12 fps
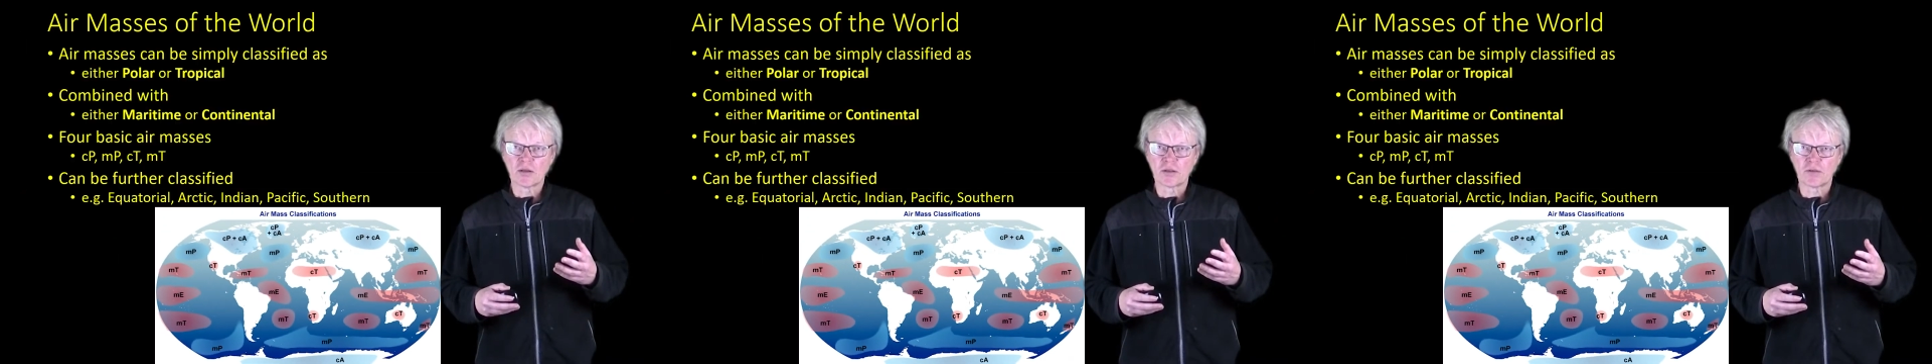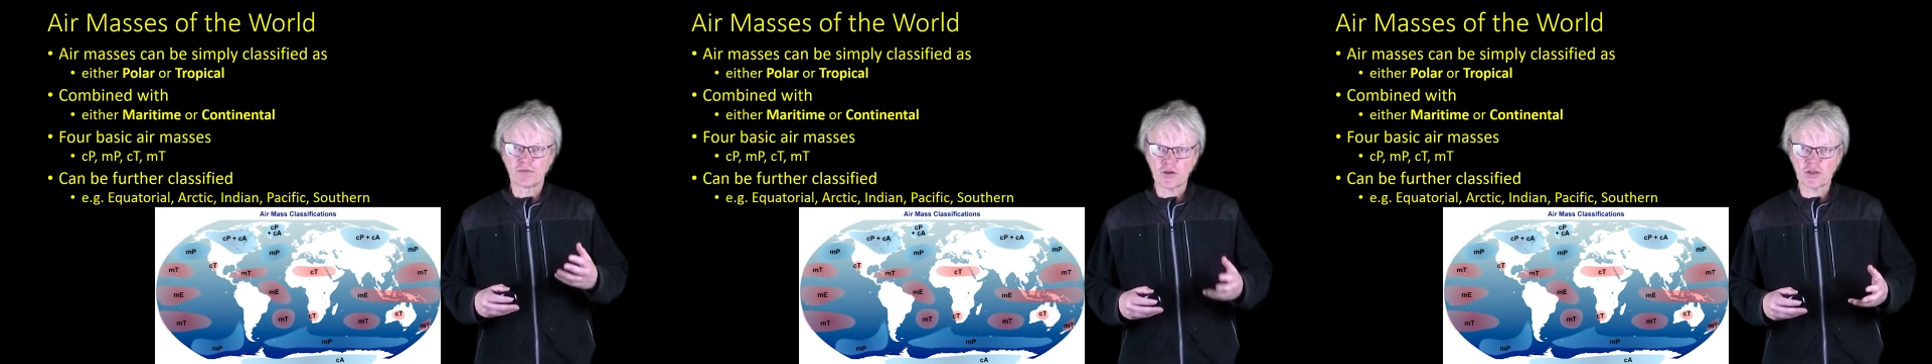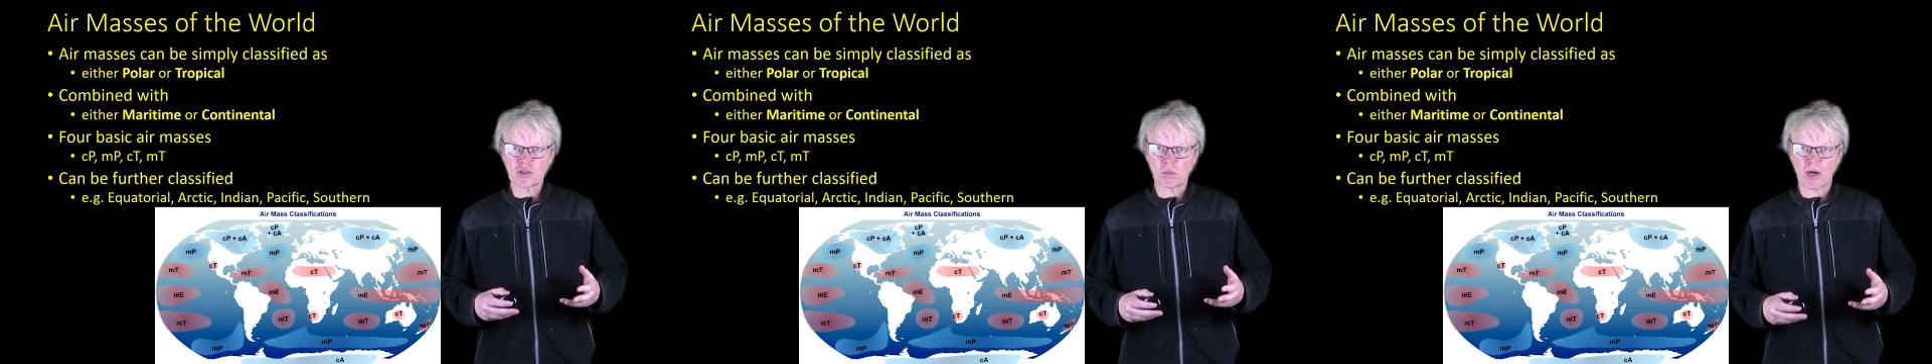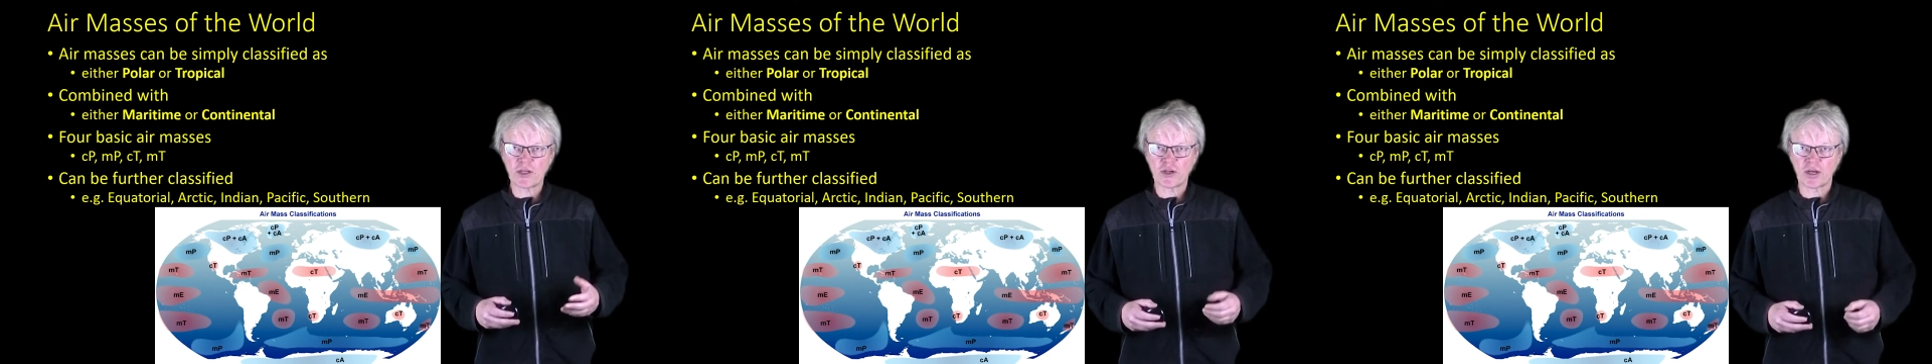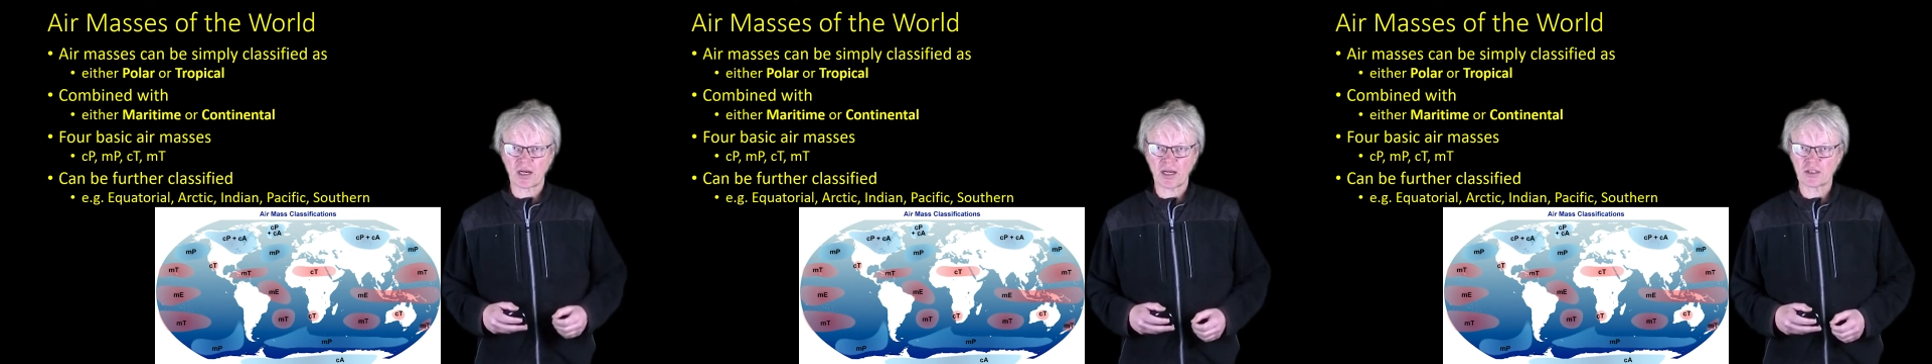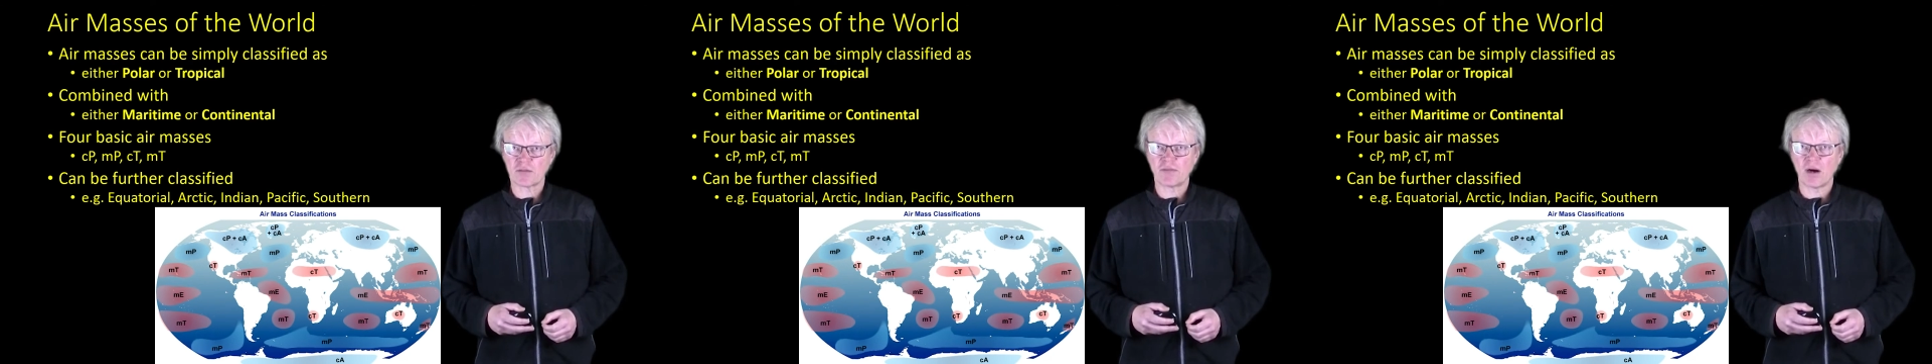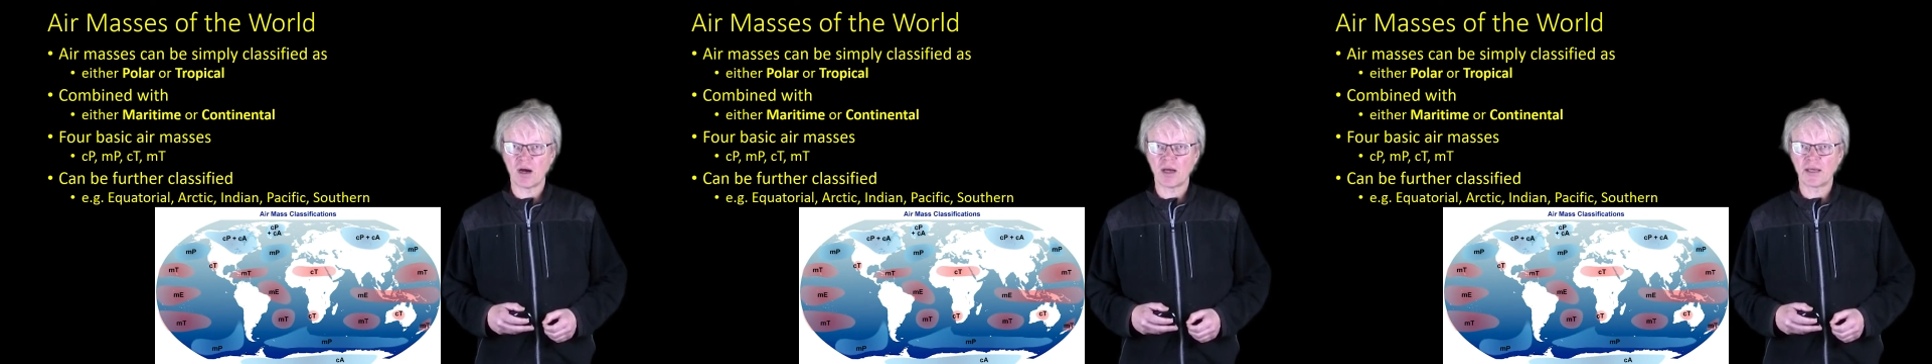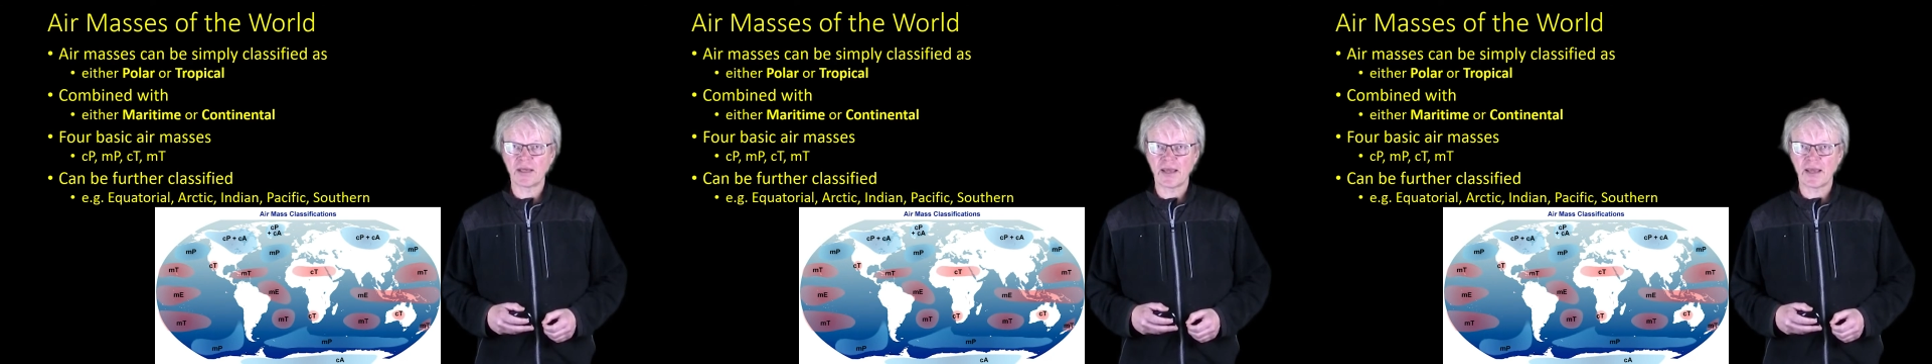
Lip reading: the first way you can classify